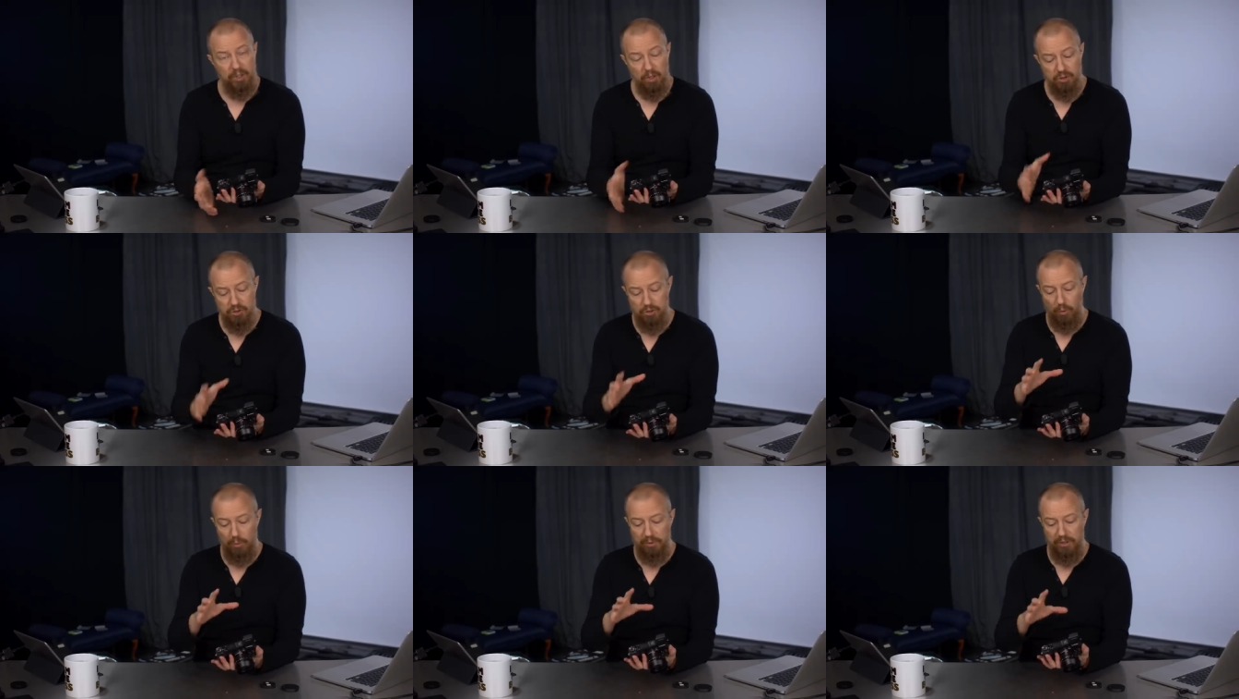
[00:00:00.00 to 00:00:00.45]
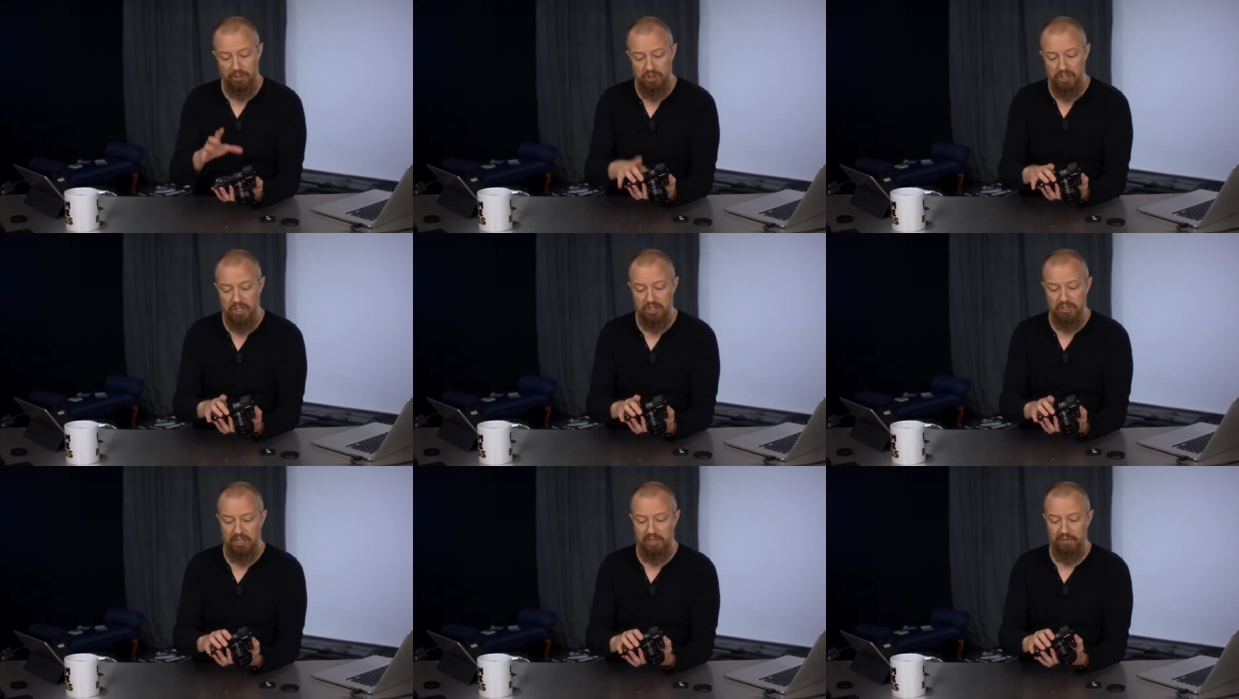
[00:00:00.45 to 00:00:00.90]
So with the
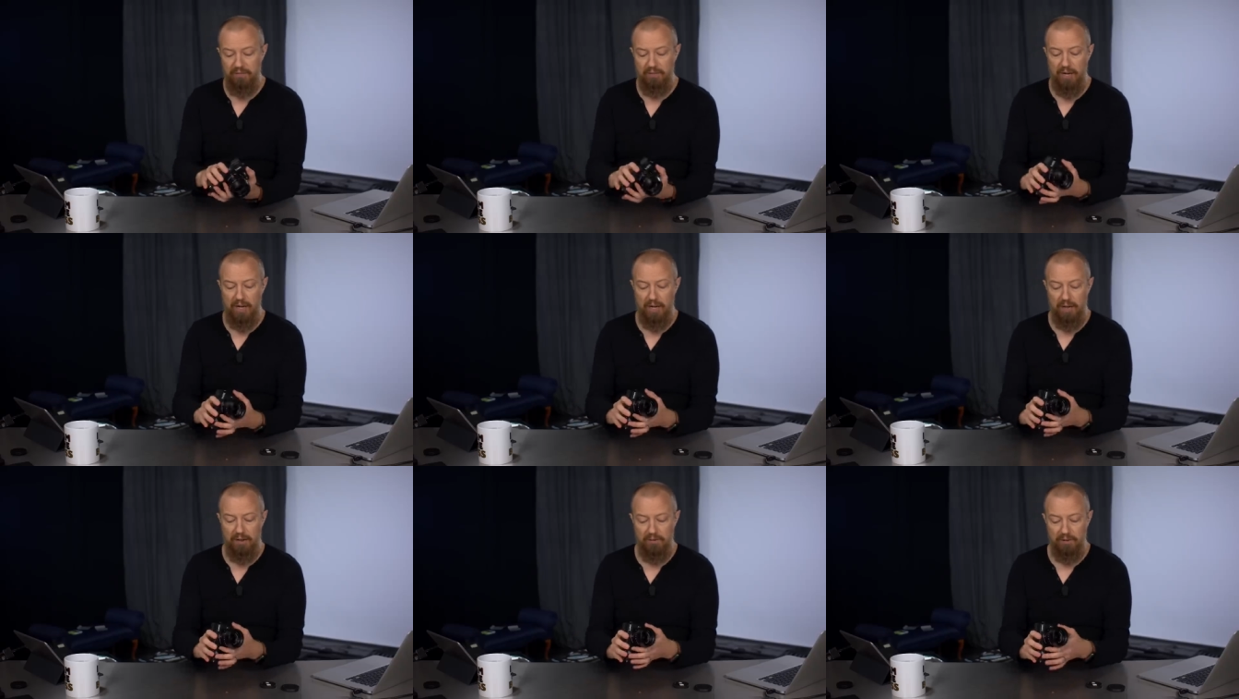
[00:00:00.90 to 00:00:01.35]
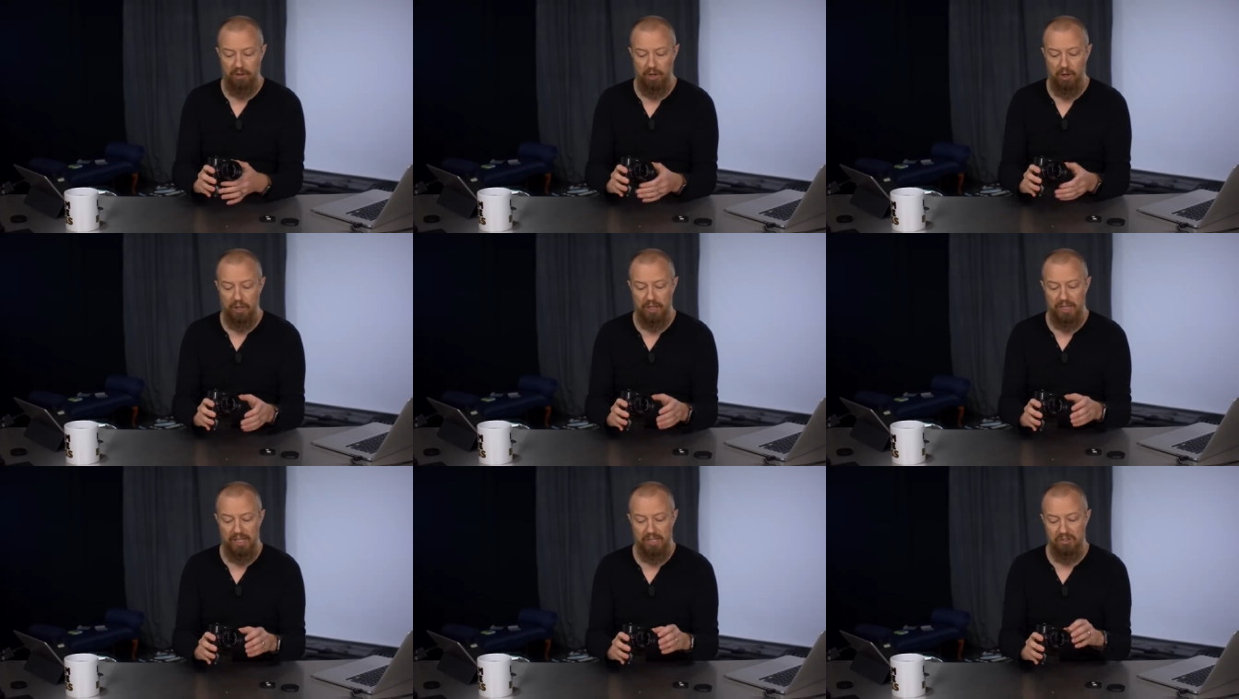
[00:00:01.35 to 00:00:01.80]
G X eighty-five
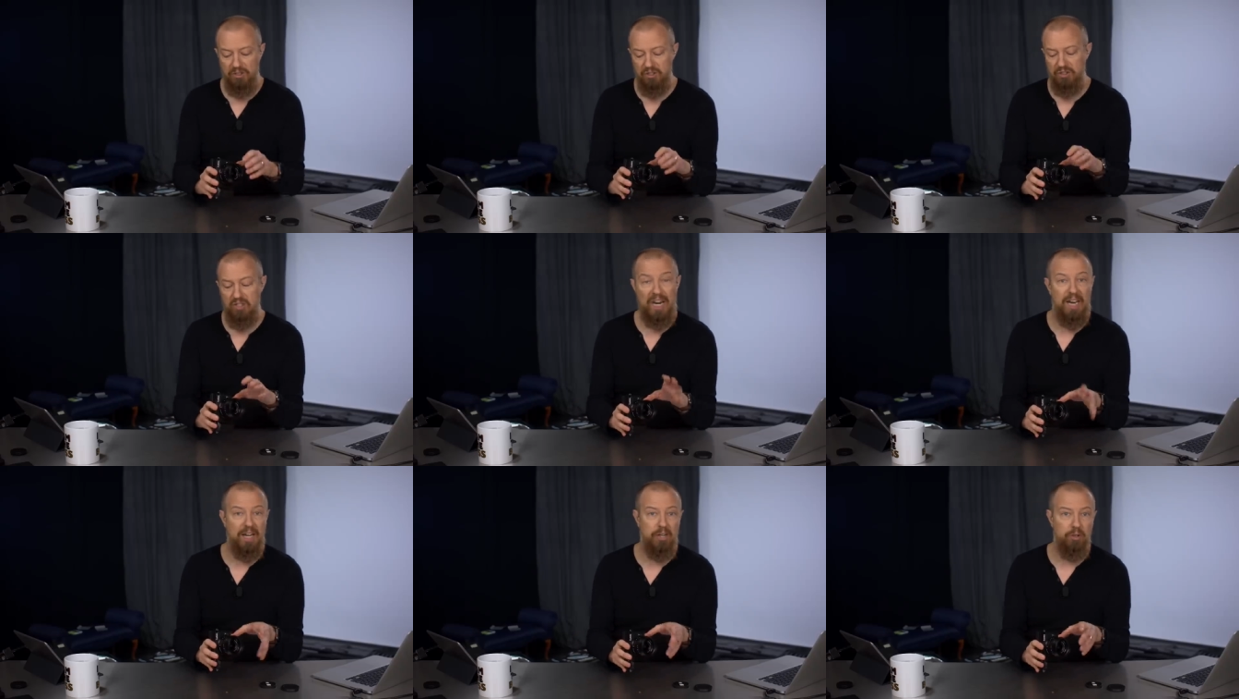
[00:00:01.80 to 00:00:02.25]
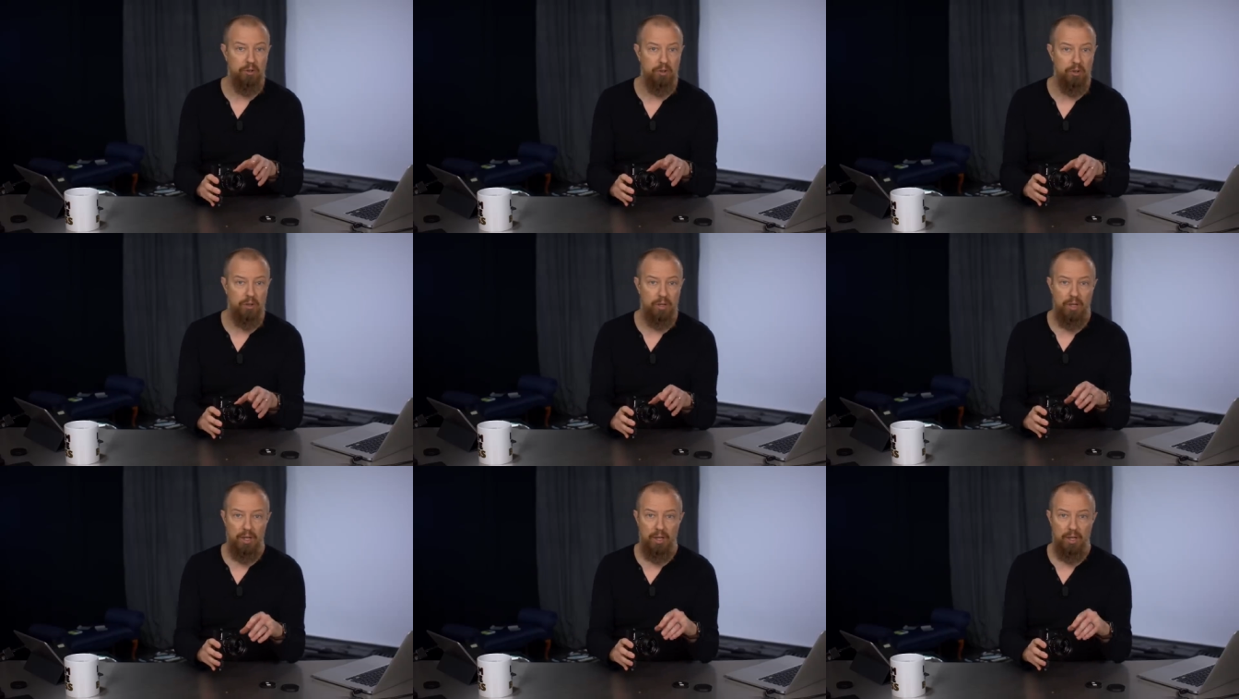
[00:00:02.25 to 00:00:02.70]
on a standard